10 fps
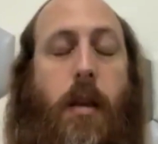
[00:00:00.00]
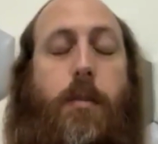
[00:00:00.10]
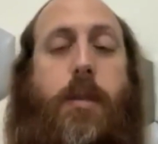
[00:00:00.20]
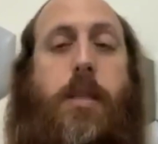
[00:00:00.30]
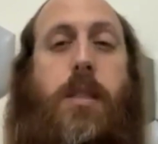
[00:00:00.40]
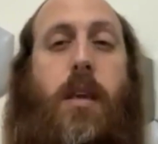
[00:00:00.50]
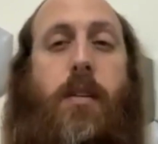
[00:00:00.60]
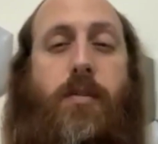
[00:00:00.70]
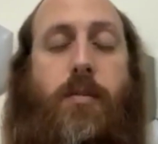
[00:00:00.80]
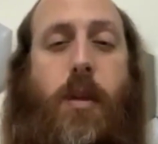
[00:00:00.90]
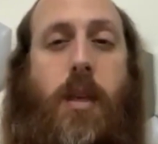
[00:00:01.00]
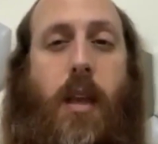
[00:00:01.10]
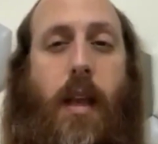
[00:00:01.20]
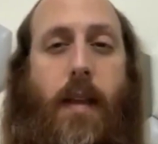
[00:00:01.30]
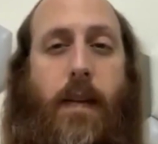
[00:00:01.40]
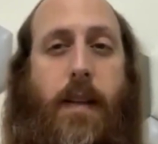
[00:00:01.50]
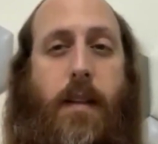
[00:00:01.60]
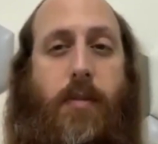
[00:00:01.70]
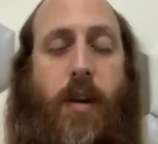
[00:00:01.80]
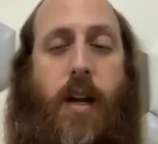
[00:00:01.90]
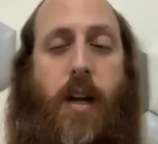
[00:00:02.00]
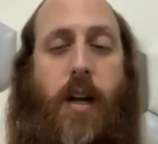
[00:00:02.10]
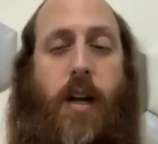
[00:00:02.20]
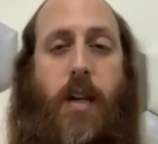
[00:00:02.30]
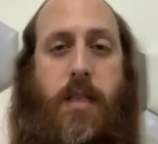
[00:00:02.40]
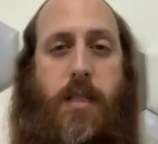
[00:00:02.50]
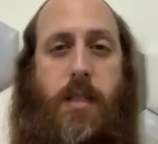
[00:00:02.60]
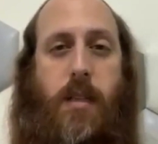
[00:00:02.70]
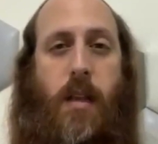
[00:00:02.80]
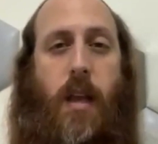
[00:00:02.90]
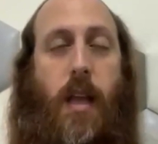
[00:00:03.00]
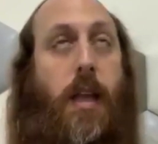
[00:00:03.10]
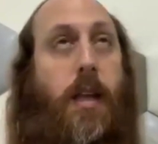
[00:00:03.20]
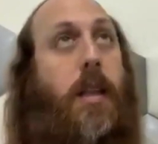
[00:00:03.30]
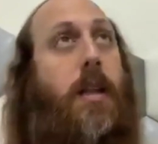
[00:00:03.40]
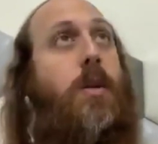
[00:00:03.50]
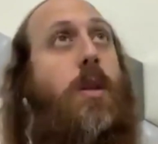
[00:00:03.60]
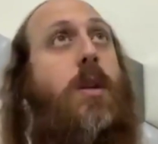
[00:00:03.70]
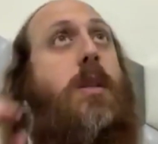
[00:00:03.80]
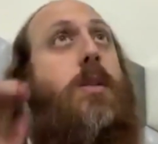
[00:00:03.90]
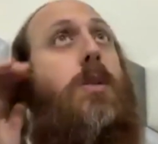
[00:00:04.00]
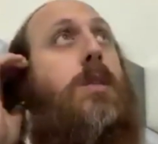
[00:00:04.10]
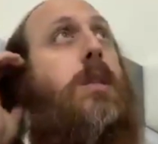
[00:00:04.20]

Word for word: Please give me an advice. And then you don't need to sit